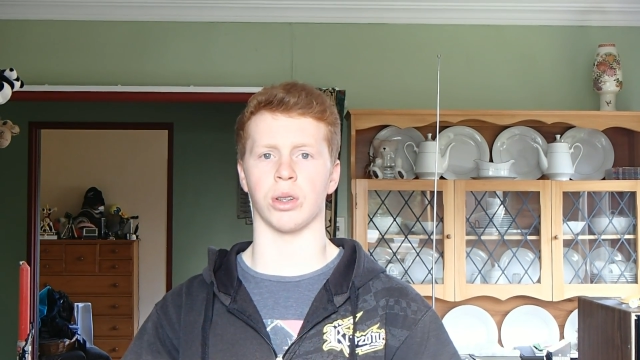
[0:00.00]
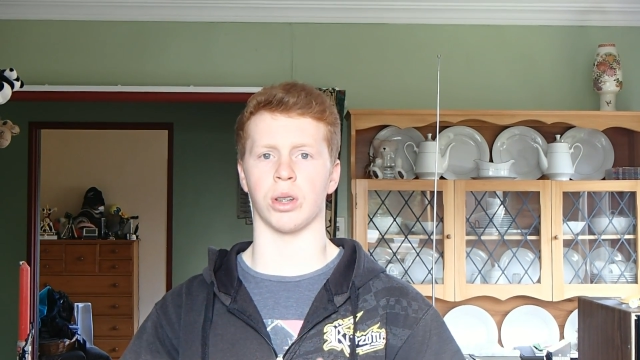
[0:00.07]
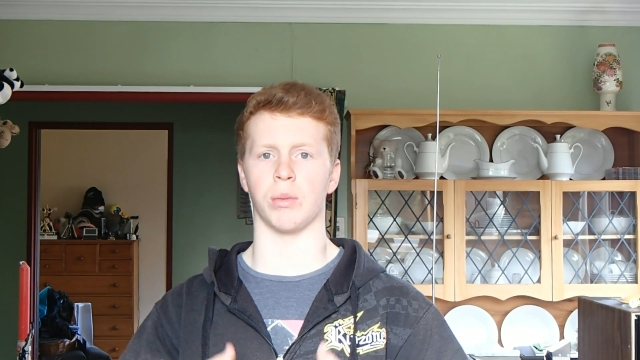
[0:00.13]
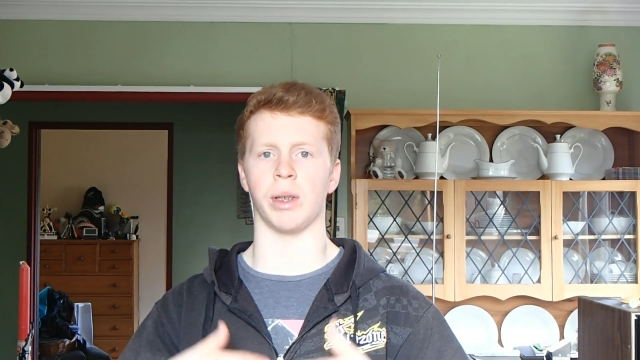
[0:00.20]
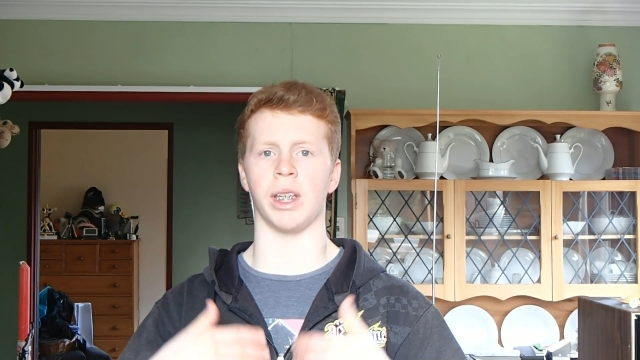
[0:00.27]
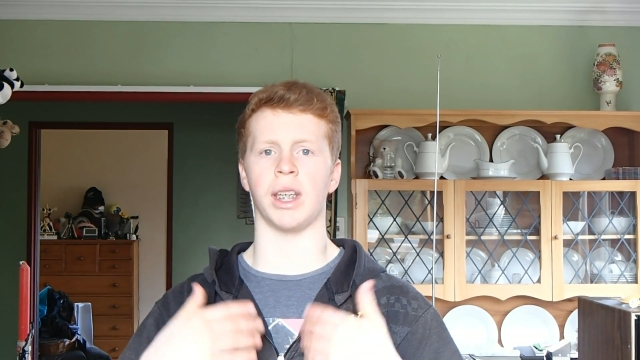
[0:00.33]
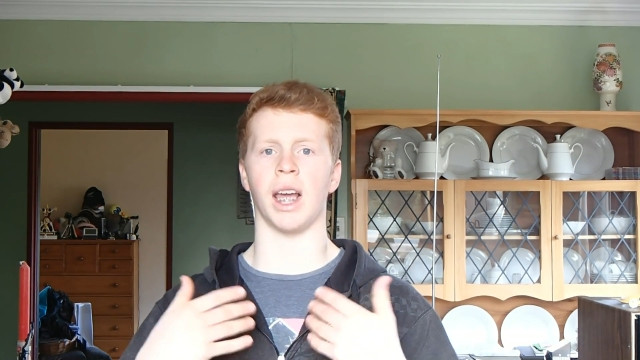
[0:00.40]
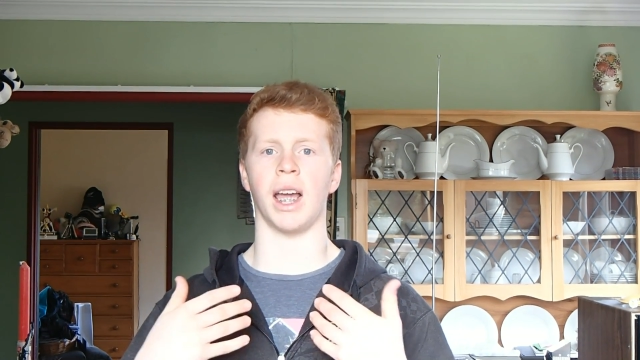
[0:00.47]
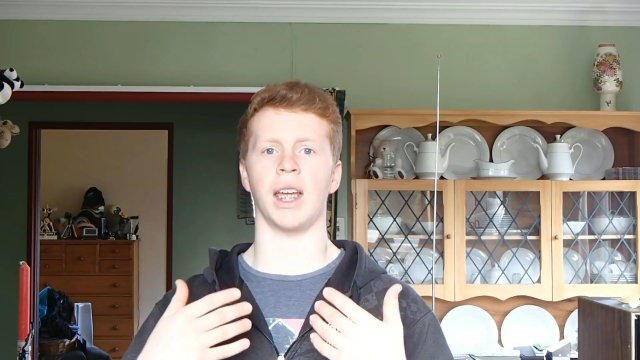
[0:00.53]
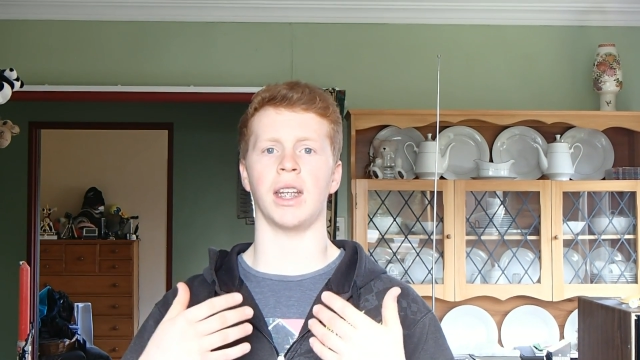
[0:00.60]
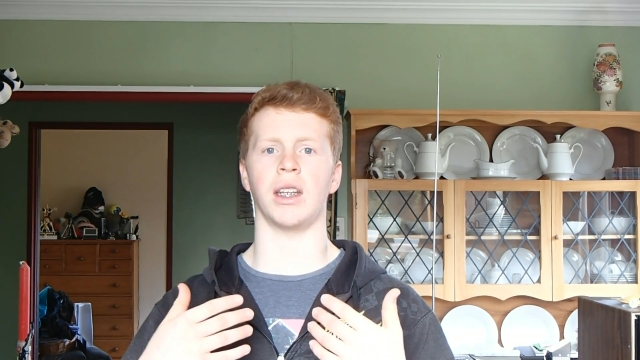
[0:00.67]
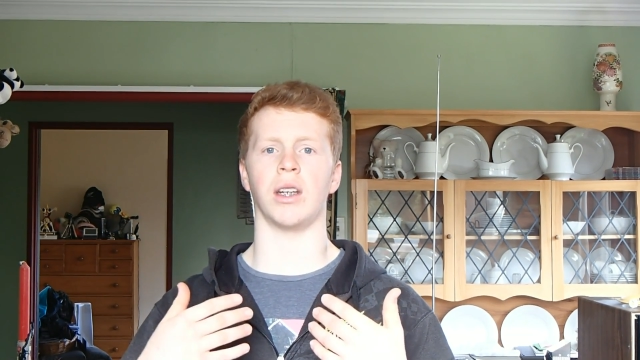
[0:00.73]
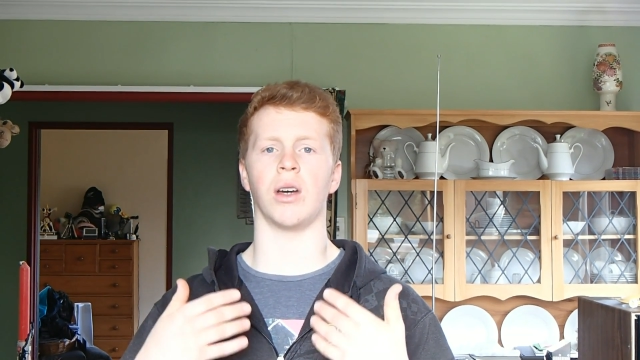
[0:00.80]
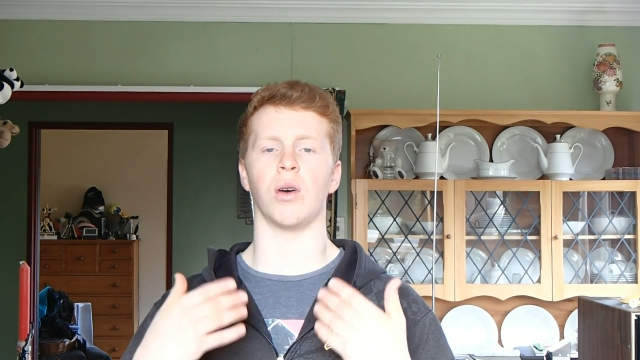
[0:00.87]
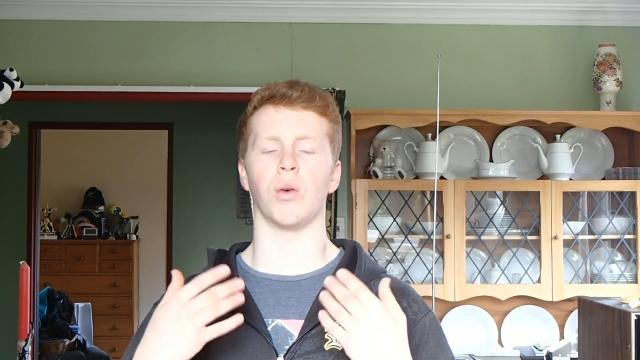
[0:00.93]
to be
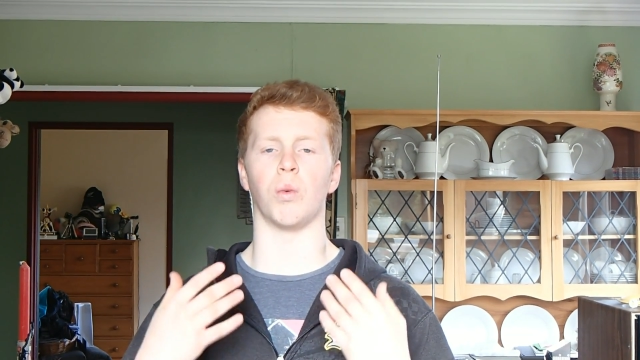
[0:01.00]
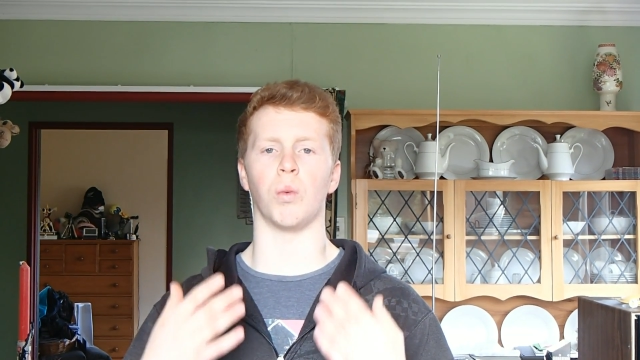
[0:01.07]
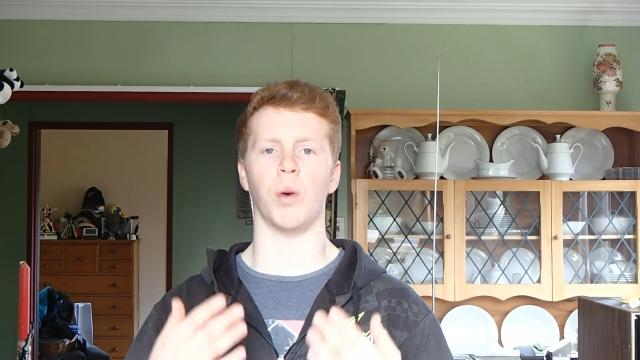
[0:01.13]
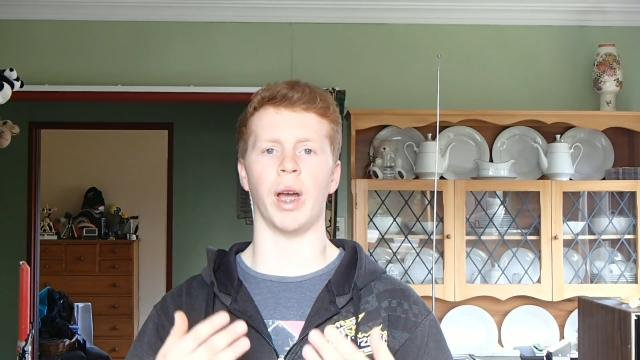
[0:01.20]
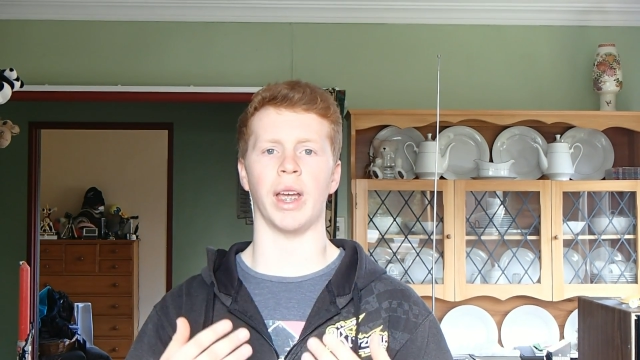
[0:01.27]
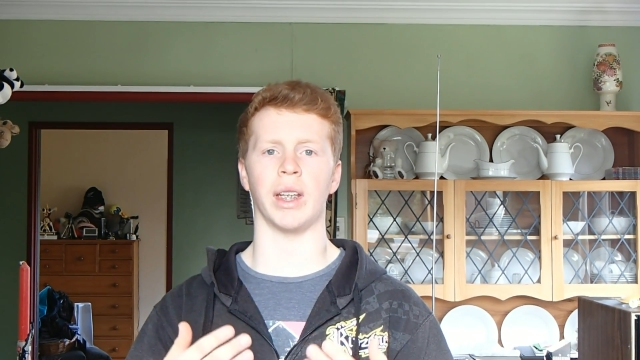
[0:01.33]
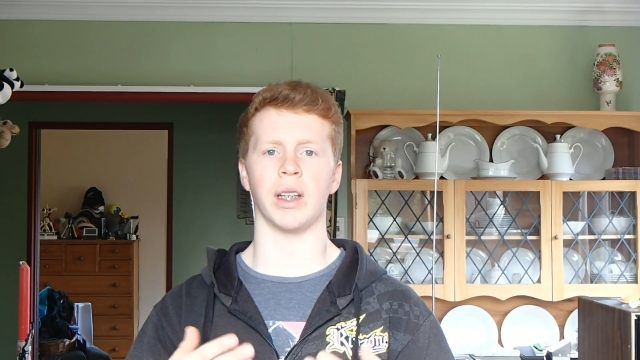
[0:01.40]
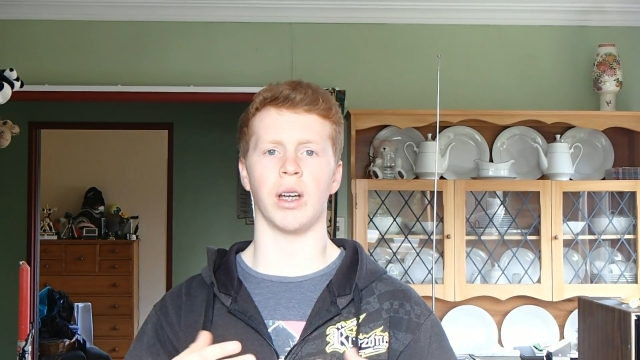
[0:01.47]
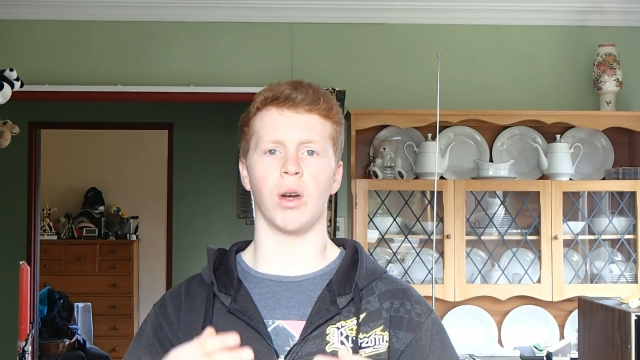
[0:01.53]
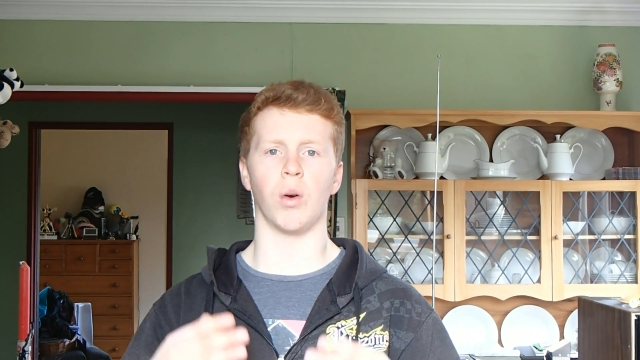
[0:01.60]
gaining weight.